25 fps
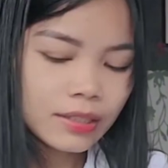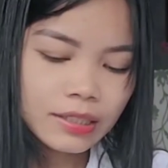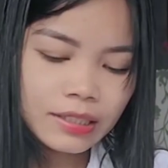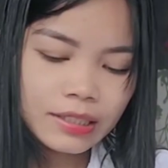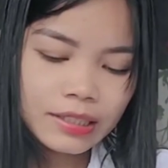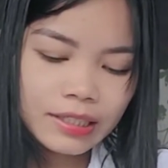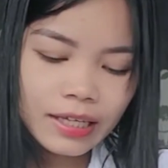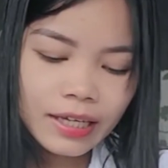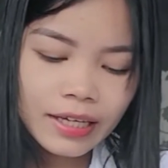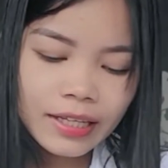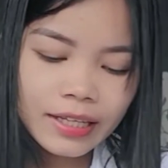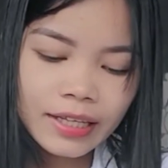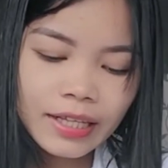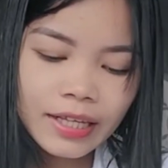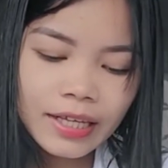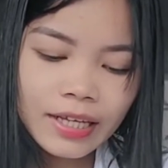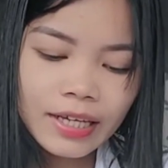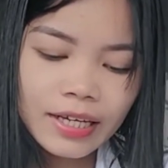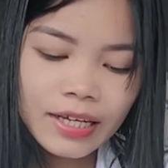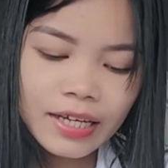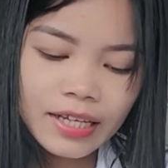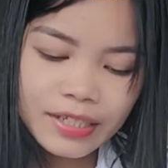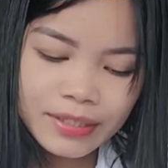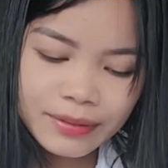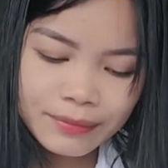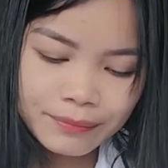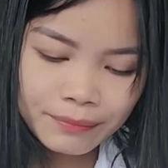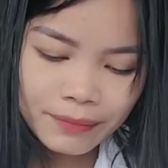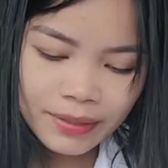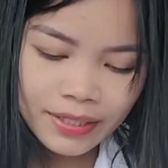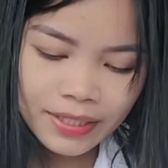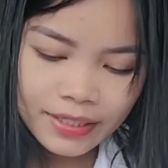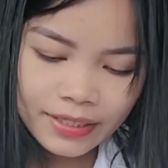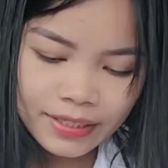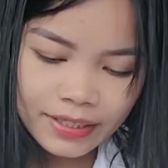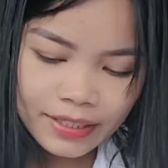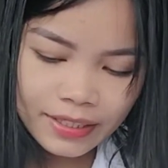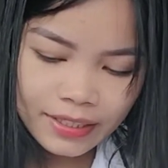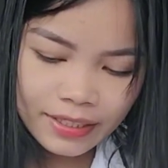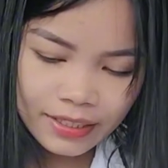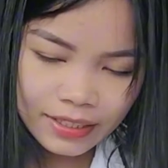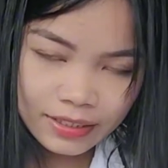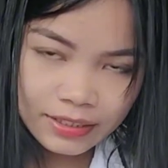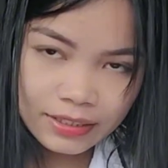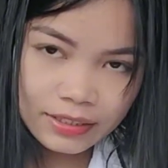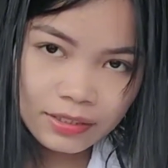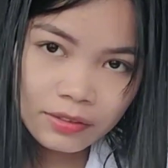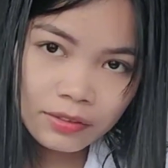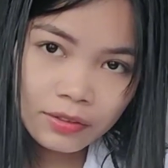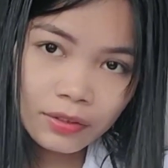cleaning and
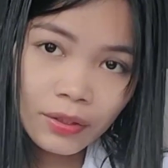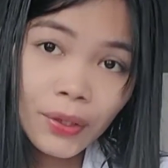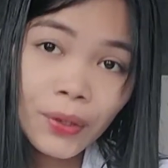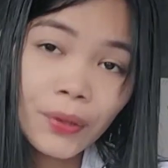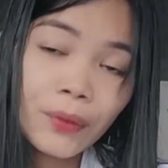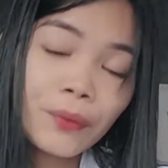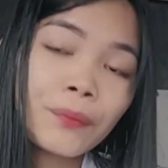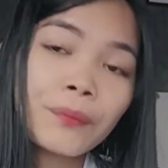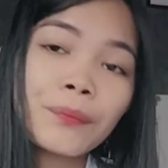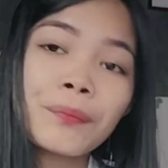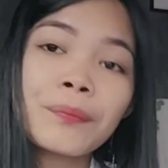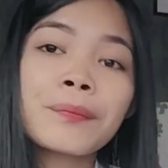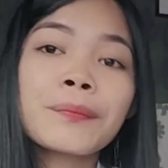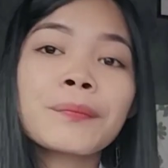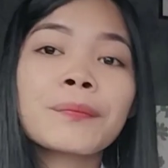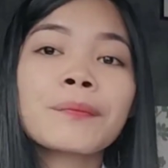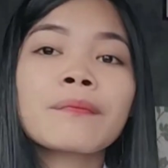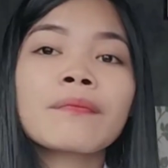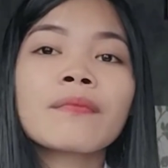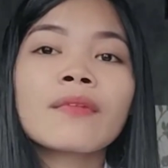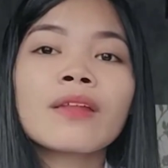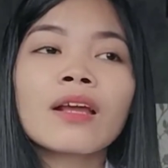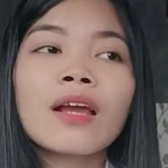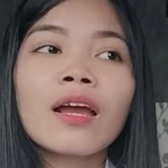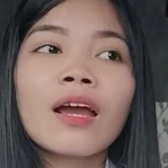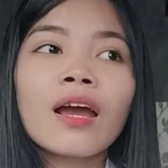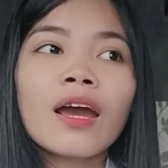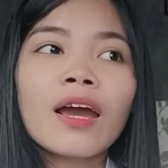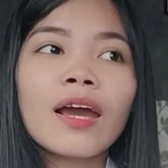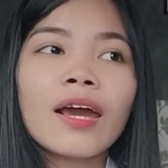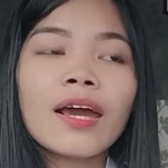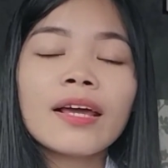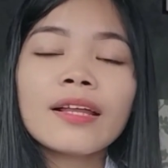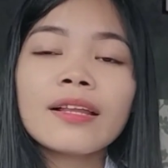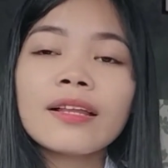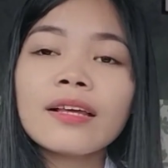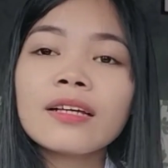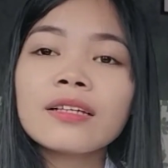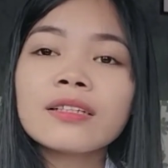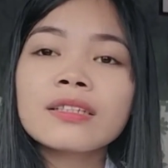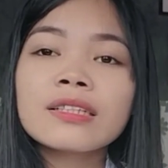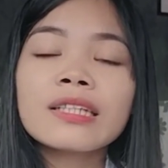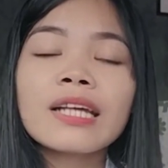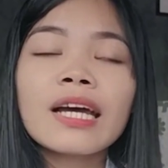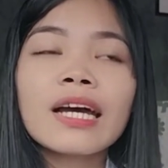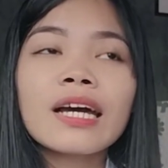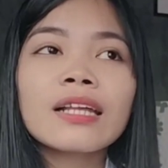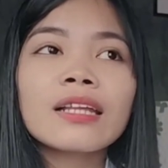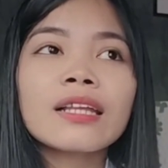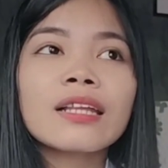maintenance. So it is
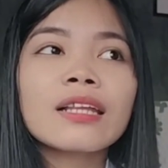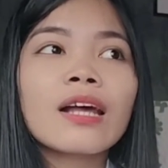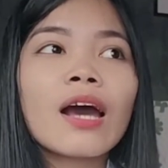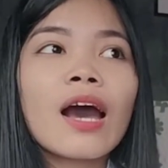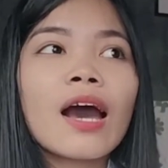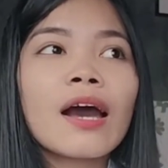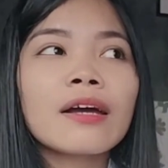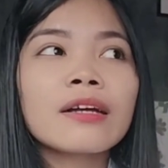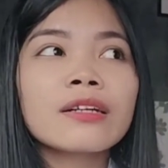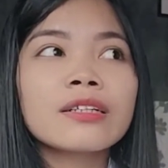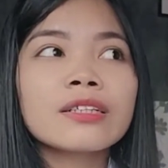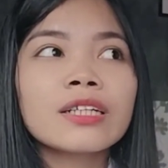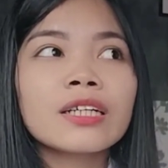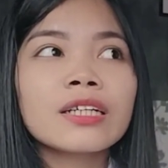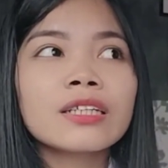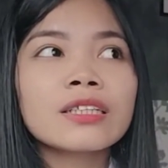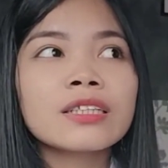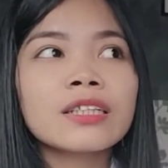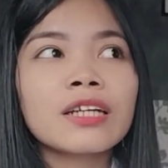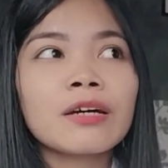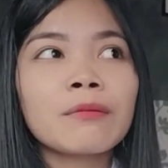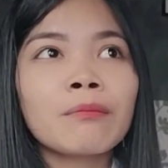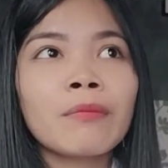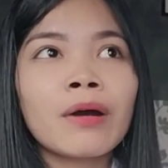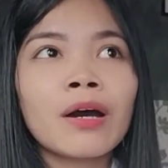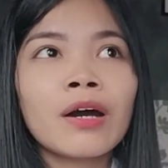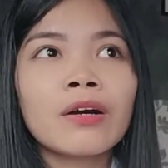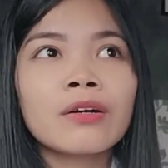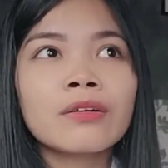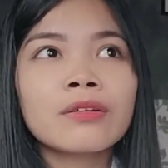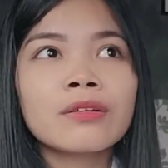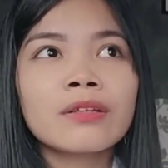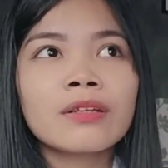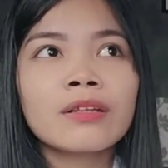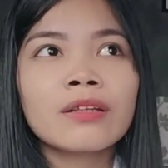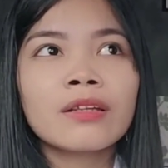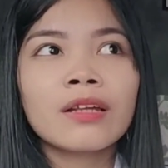not just about